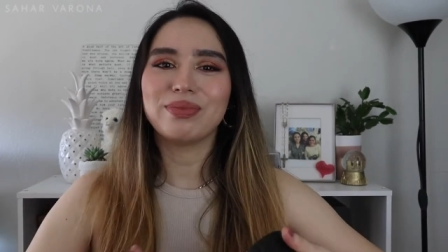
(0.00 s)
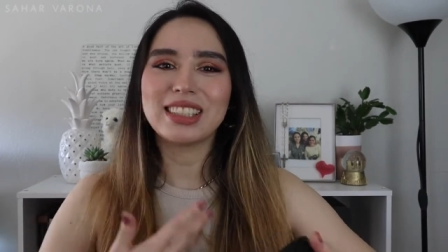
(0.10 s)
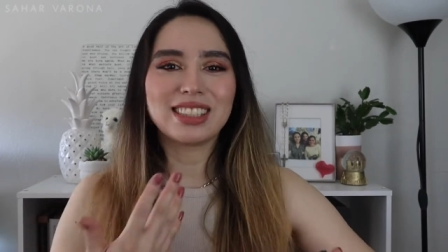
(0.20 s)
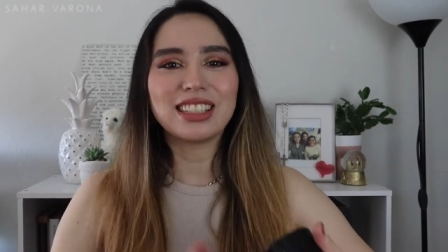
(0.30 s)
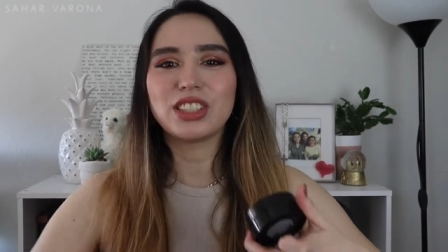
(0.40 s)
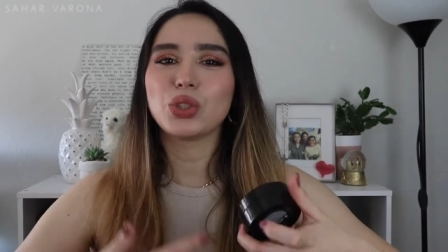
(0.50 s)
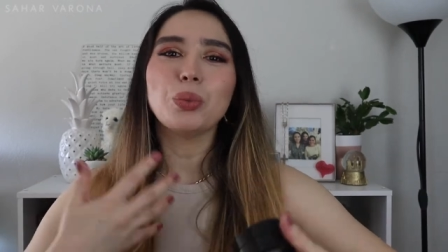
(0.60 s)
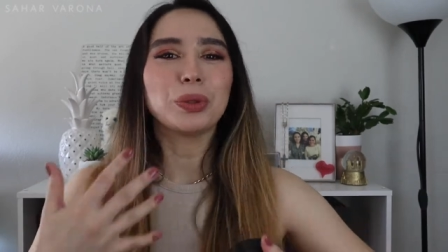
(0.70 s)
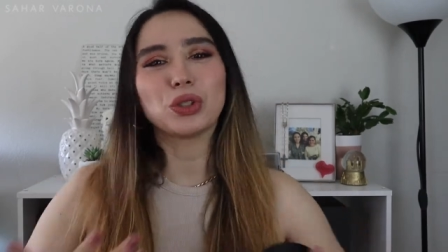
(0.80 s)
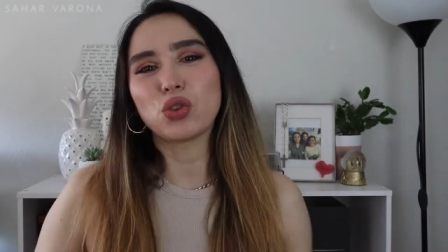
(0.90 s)
it's, it's
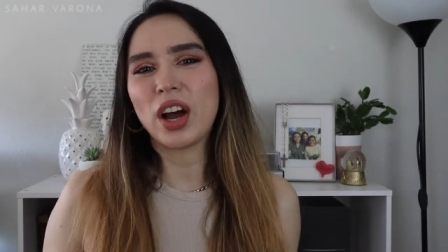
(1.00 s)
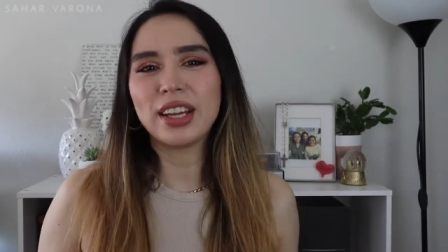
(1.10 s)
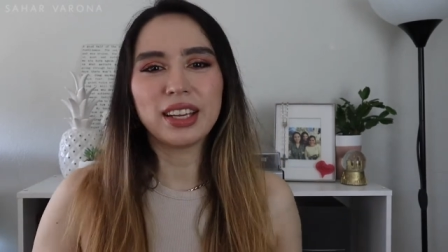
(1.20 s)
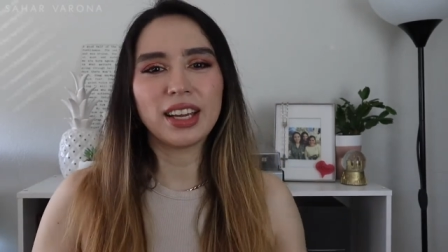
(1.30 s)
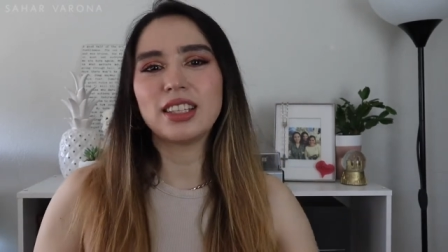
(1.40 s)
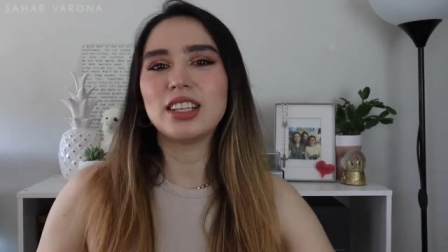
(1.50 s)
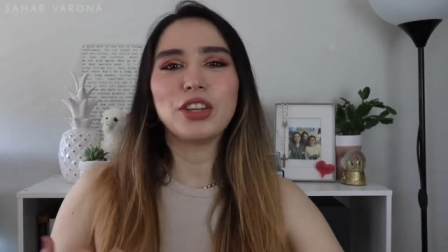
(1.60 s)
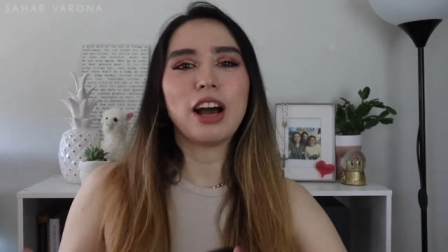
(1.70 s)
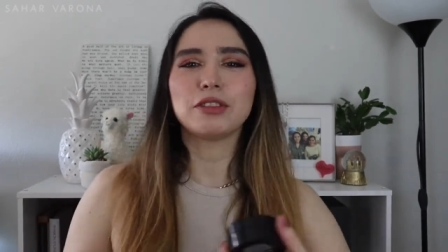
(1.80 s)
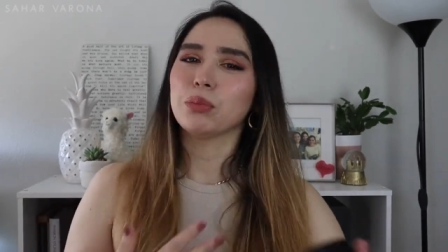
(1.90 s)
super drying and then you
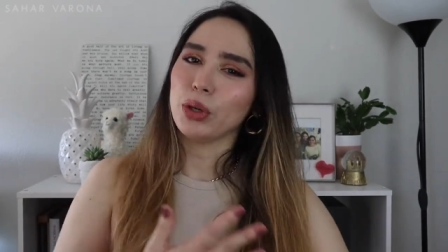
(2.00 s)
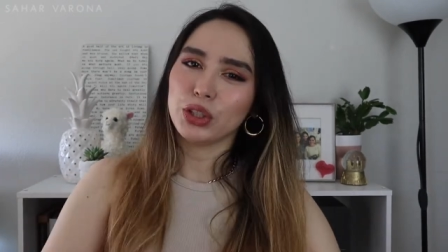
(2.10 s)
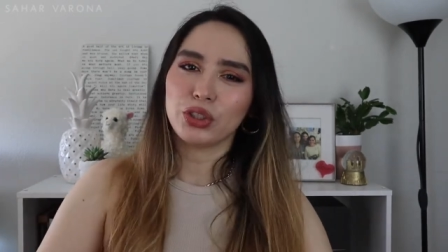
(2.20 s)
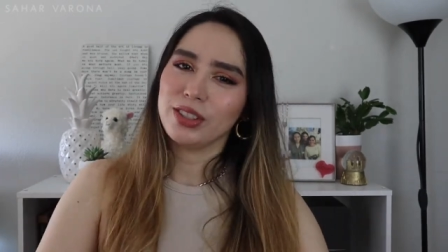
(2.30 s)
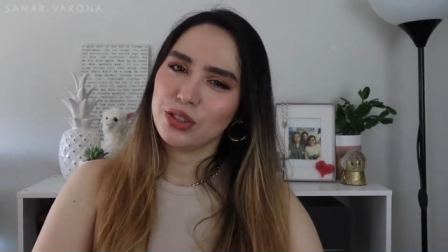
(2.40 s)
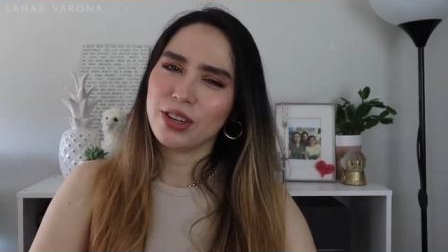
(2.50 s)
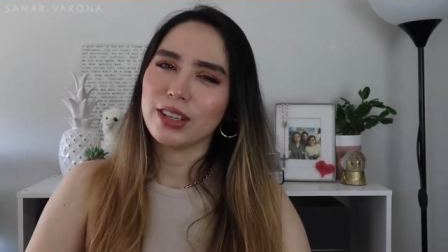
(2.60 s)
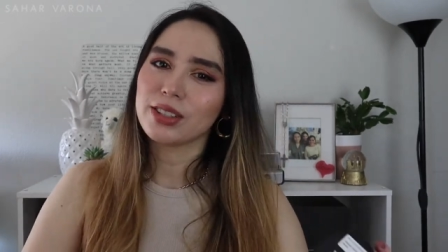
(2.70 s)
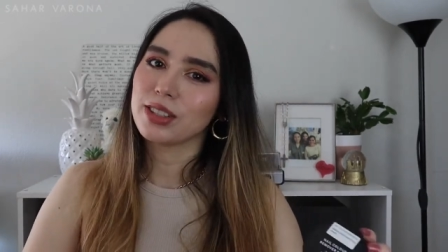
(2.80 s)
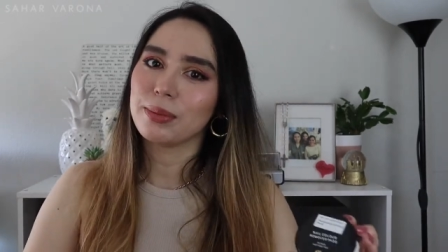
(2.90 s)
have to moisturize your
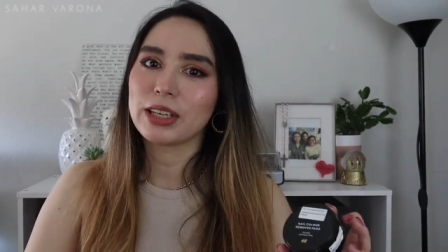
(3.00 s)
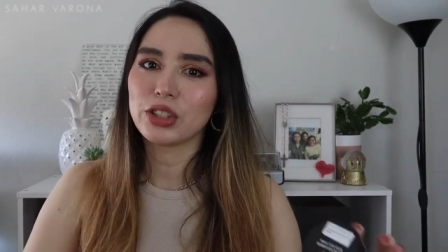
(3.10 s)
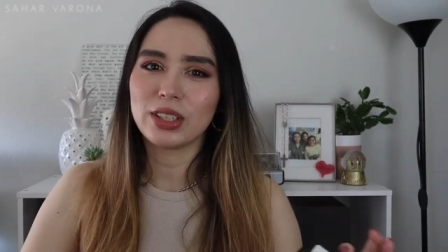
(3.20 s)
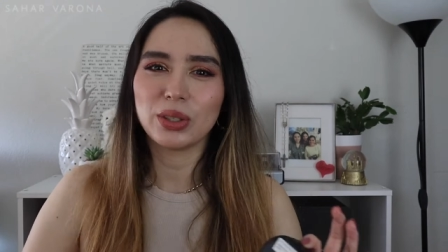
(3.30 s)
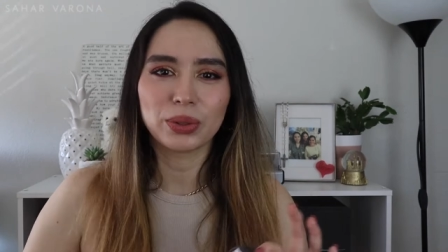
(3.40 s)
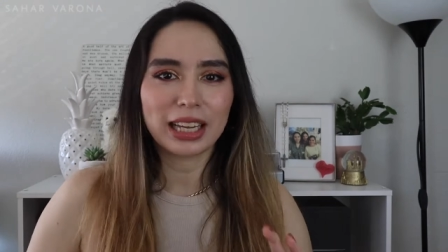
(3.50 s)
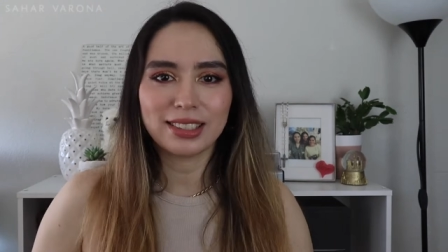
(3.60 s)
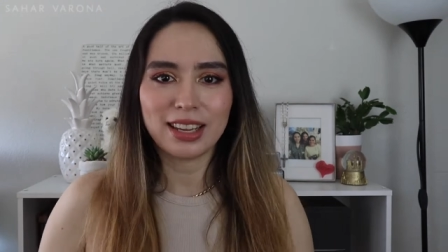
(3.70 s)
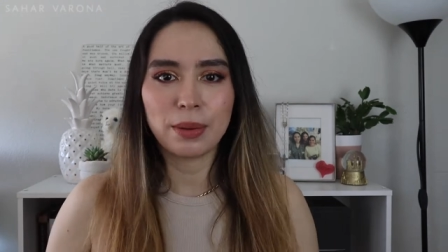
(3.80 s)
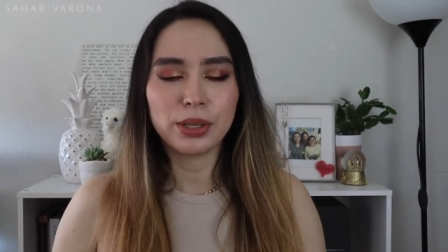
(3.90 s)
nails to make sure they don't get
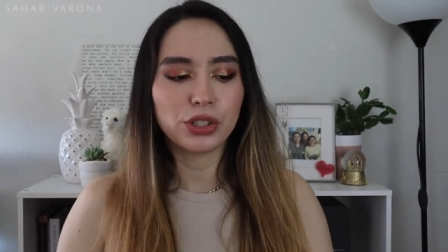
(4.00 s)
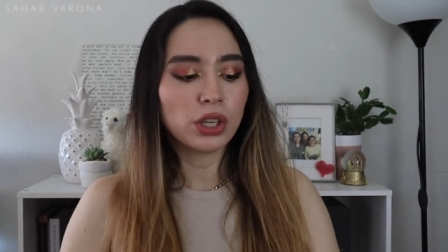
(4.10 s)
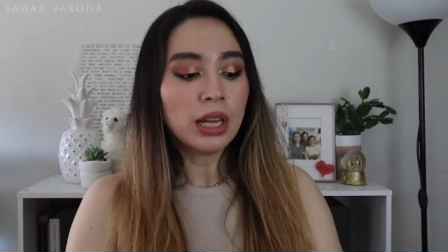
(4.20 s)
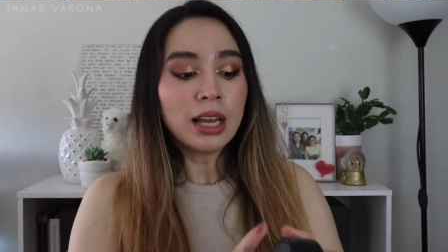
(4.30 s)
damaged.